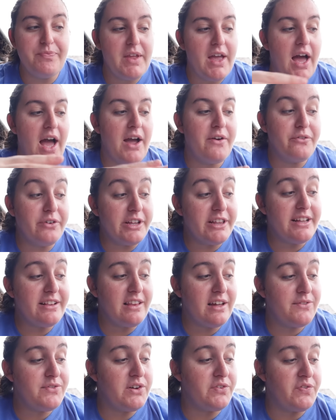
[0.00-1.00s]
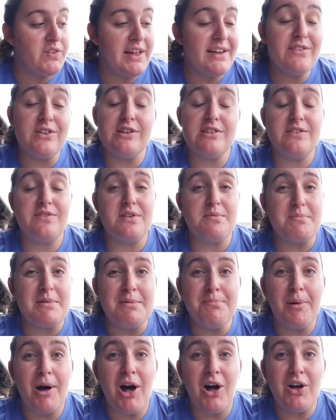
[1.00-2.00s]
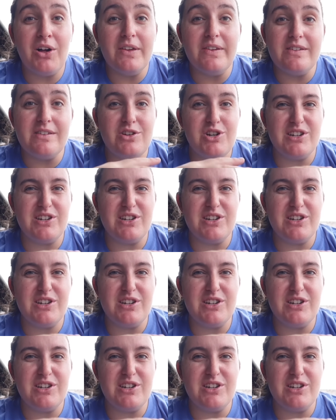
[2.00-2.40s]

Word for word: I really love the flavors of the meatballs.